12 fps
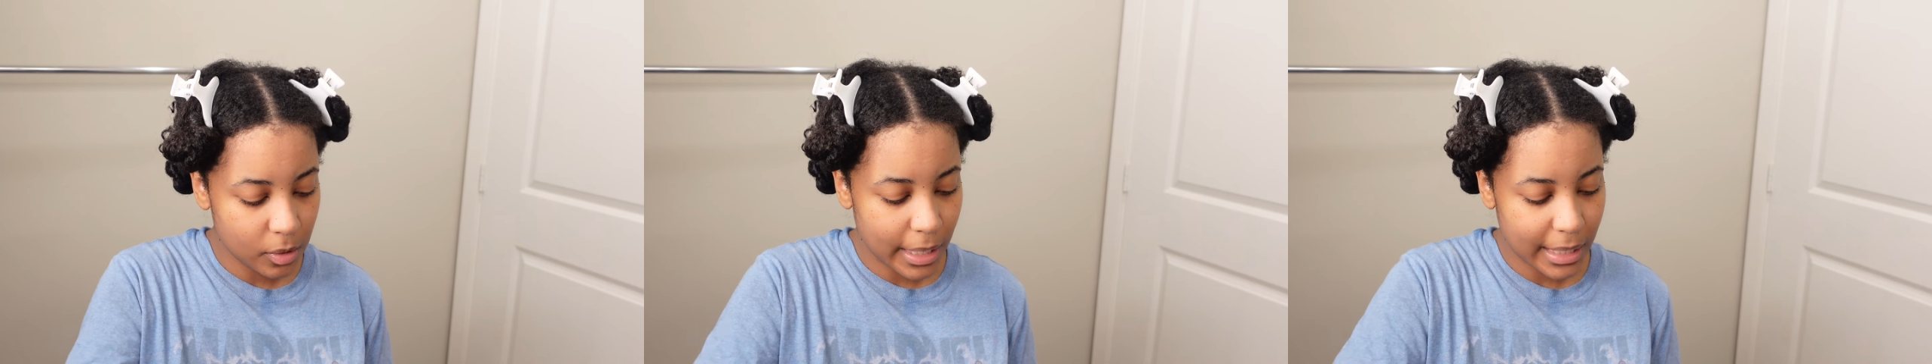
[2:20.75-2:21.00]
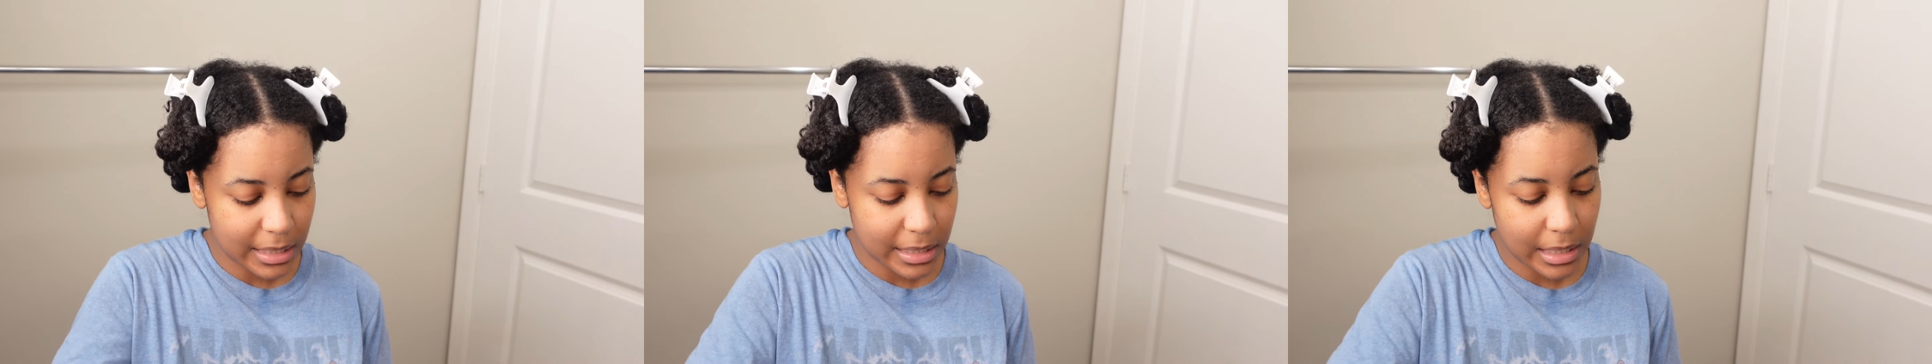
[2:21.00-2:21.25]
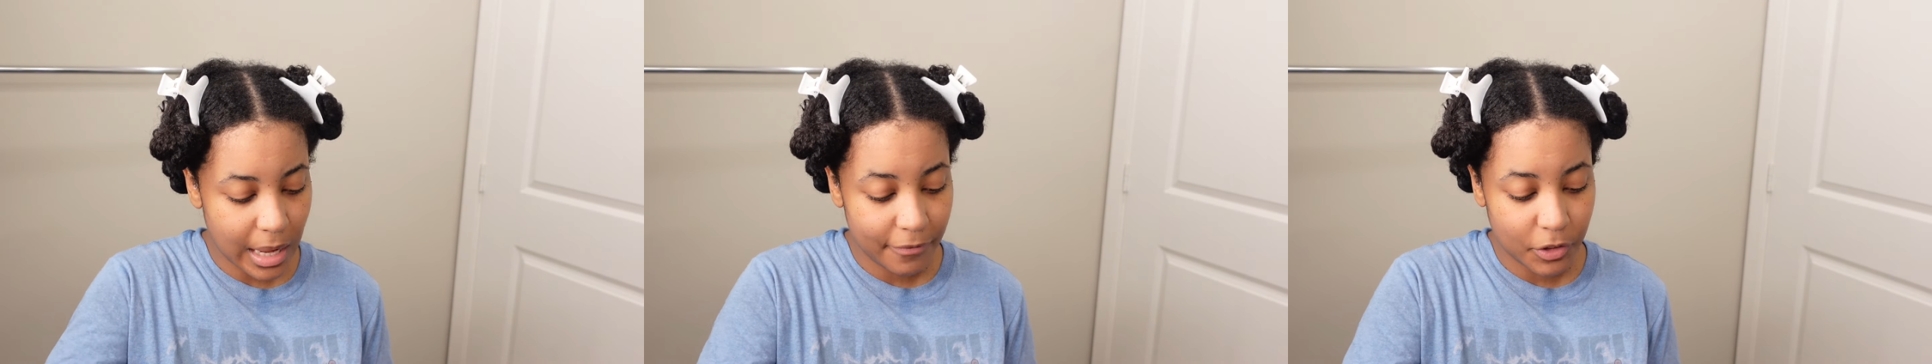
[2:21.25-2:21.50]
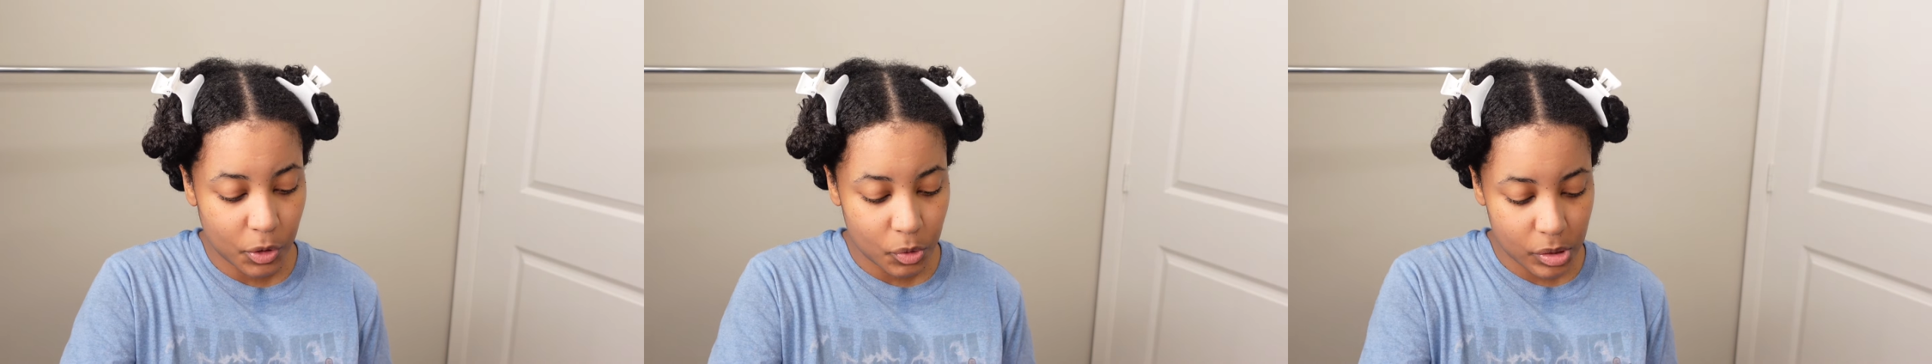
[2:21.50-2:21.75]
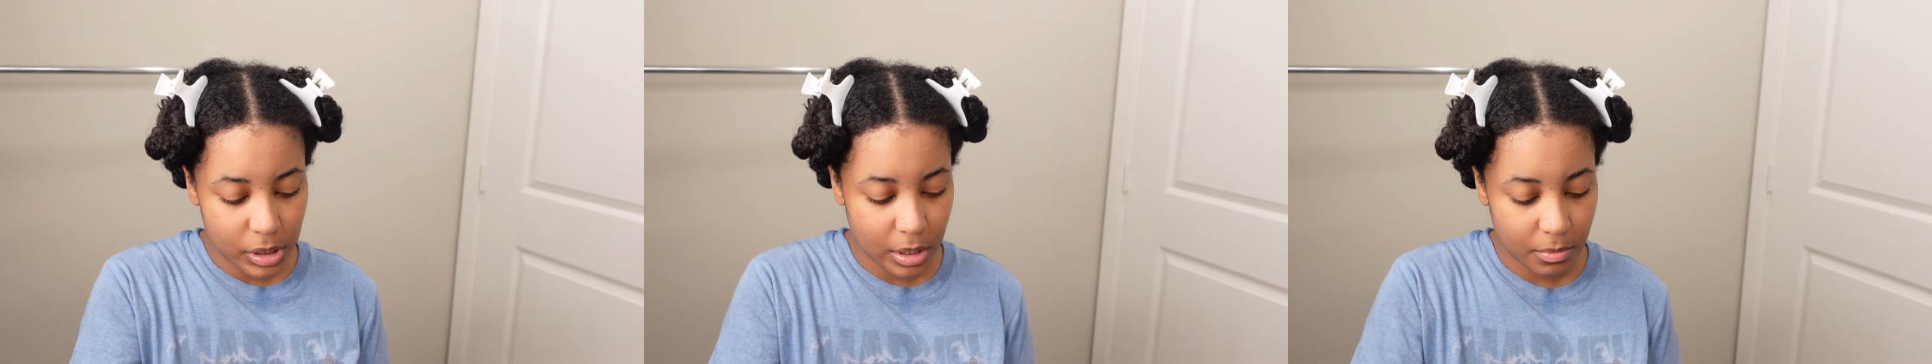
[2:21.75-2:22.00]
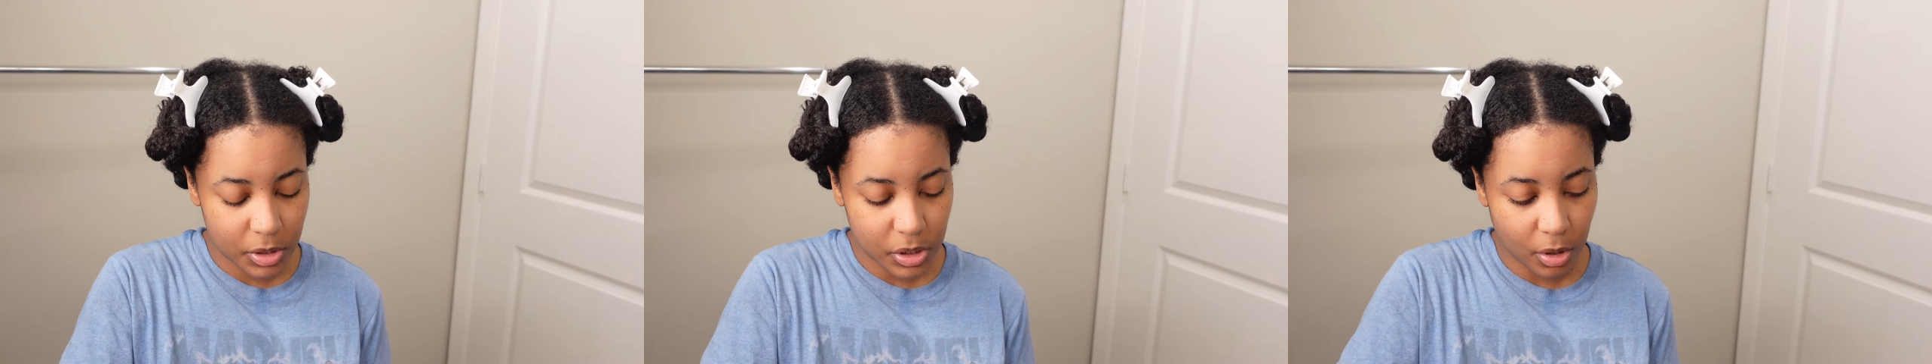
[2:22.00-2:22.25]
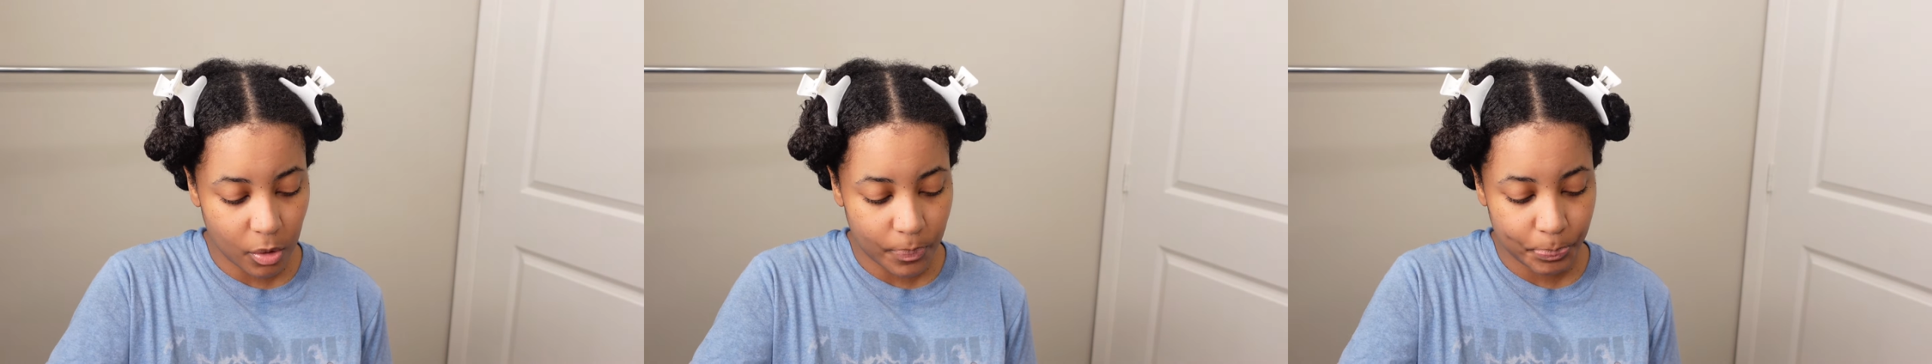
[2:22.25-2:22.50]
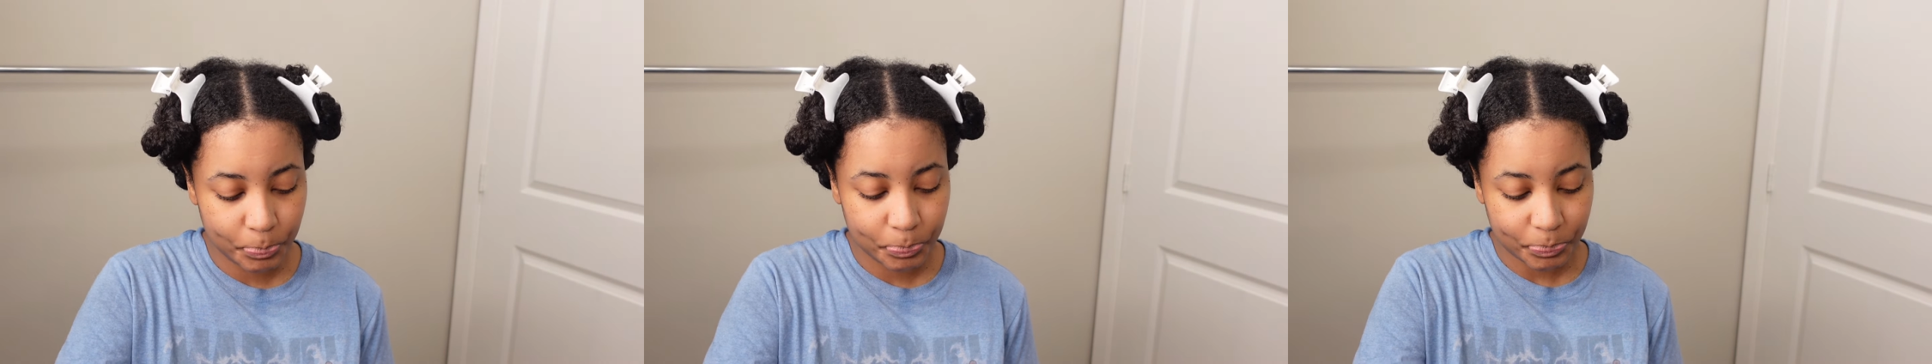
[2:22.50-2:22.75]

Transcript: Like I said, I've used them, so